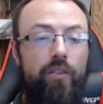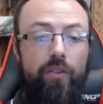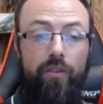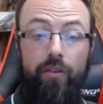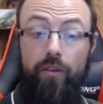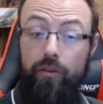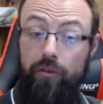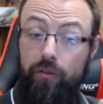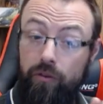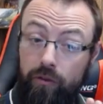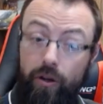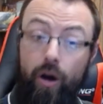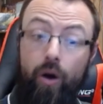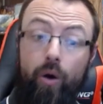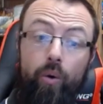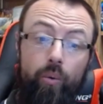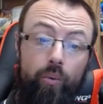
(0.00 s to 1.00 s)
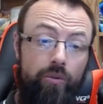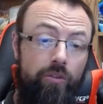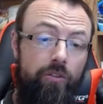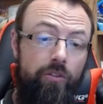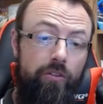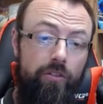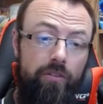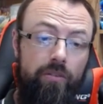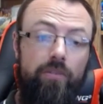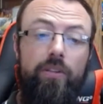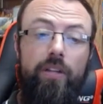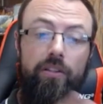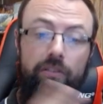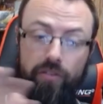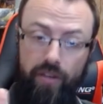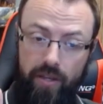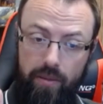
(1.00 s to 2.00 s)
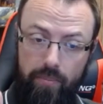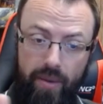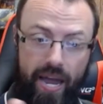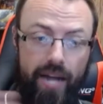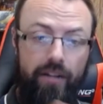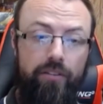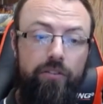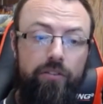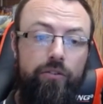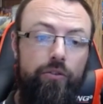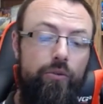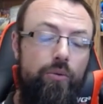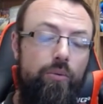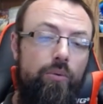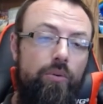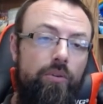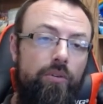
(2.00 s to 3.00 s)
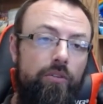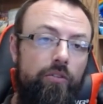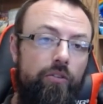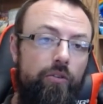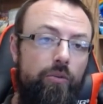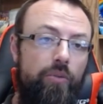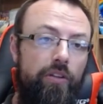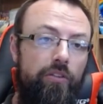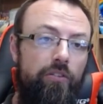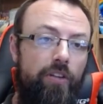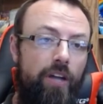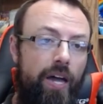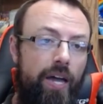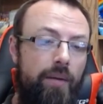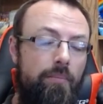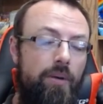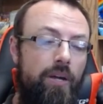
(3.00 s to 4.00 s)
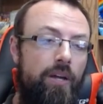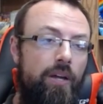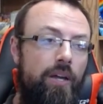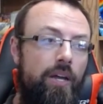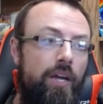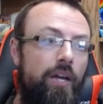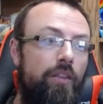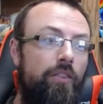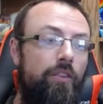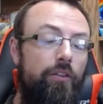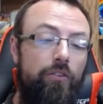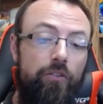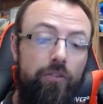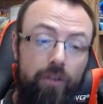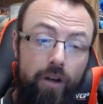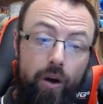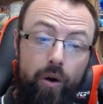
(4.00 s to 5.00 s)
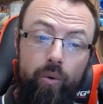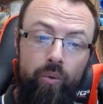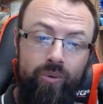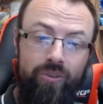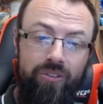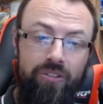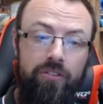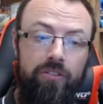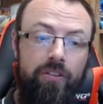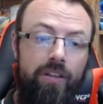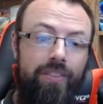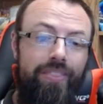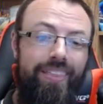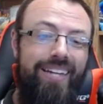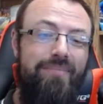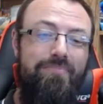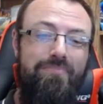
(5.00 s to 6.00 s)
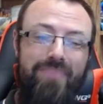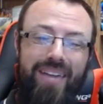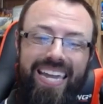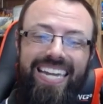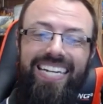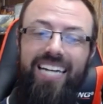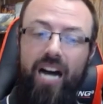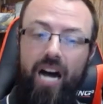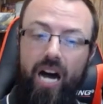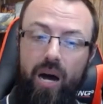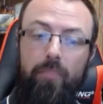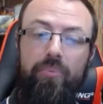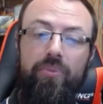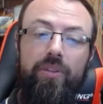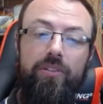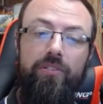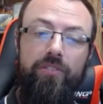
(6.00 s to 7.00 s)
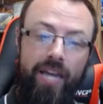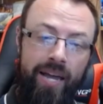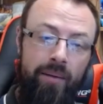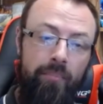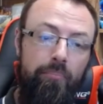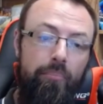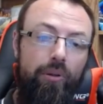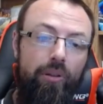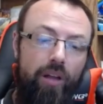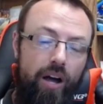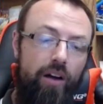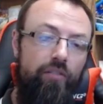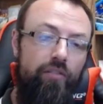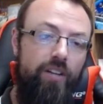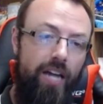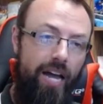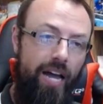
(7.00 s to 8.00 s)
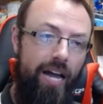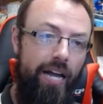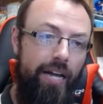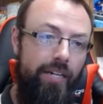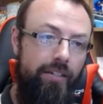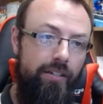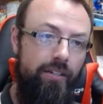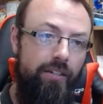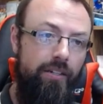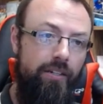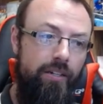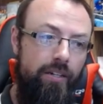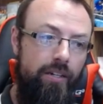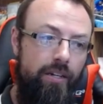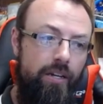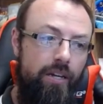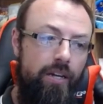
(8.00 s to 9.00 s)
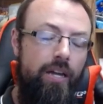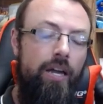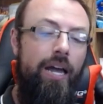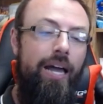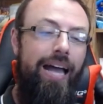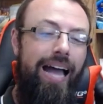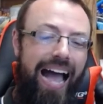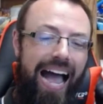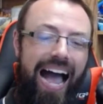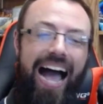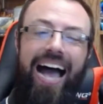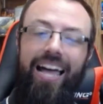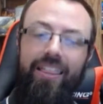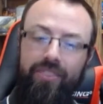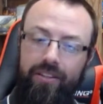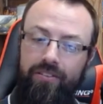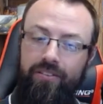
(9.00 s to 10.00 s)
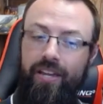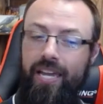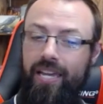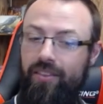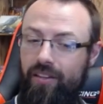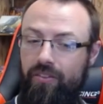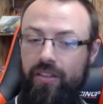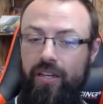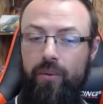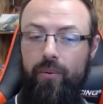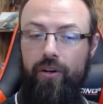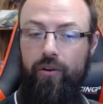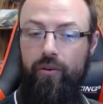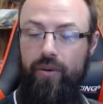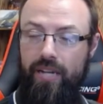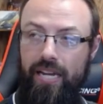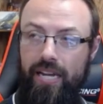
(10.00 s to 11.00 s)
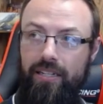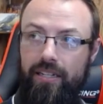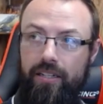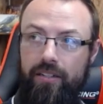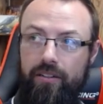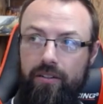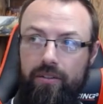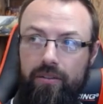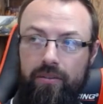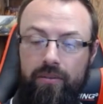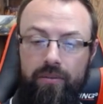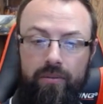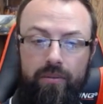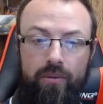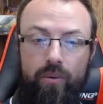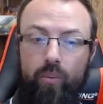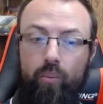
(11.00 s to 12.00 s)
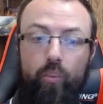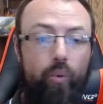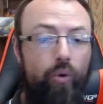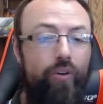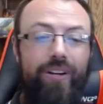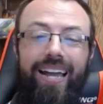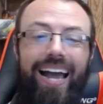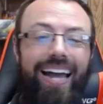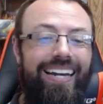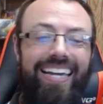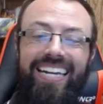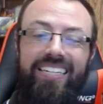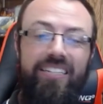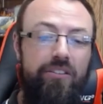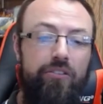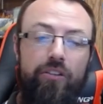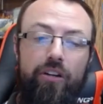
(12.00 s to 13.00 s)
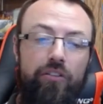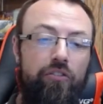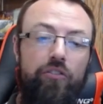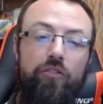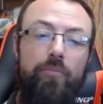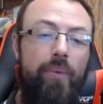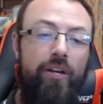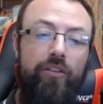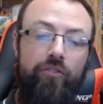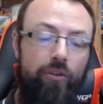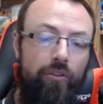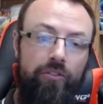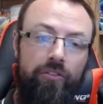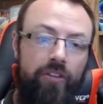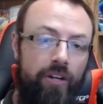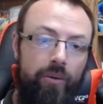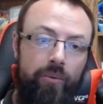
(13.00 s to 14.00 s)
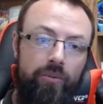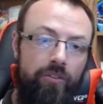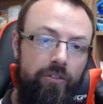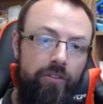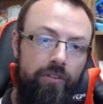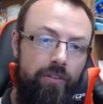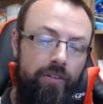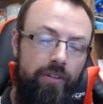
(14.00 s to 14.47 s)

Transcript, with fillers: the stones, let's think back to, to this time, the stones that made up the temple of God on the day that they were created were not any such special stones.